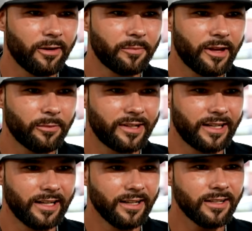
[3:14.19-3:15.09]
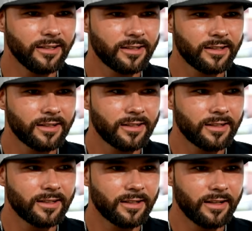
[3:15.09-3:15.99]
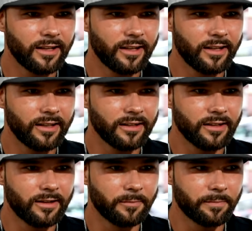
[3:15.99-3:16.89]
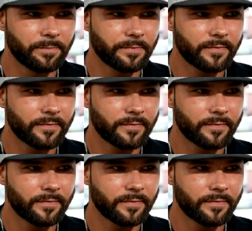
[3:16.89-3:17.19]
help that we needed. And um,